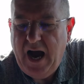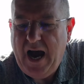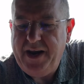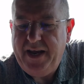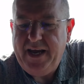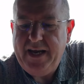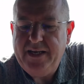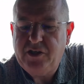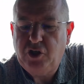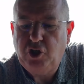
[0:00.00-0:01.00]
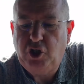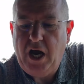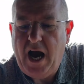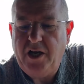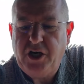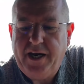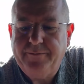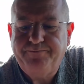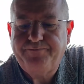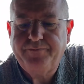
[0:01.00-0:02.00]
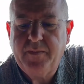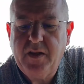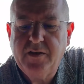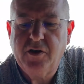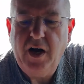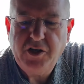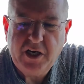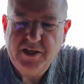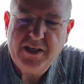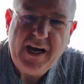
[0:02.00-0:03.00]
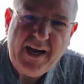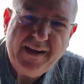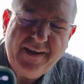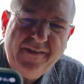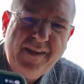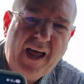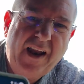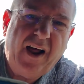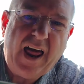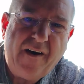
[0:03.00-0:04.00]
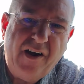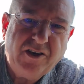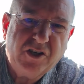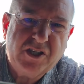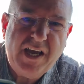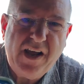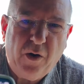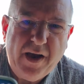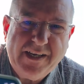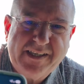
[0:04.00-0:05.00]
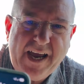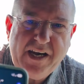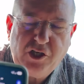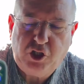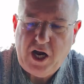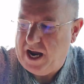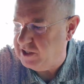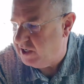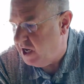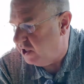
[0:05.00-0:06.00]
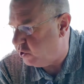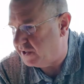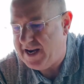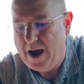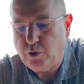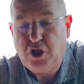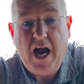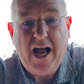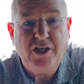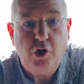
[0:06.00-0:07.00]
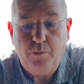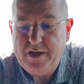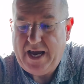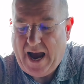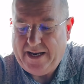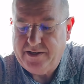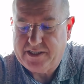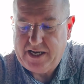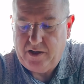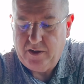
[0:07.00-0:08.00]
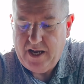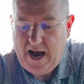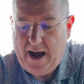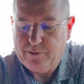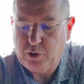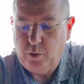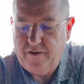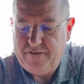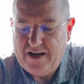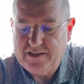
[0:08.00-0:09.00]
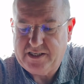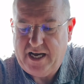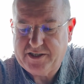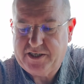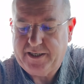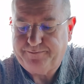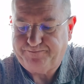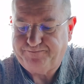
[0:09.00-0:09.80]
and it is charging. So as you can see, that little arrow just there, look, it's saying it's charging. So it's now charging up the ANCEL. Absolutely fantastic.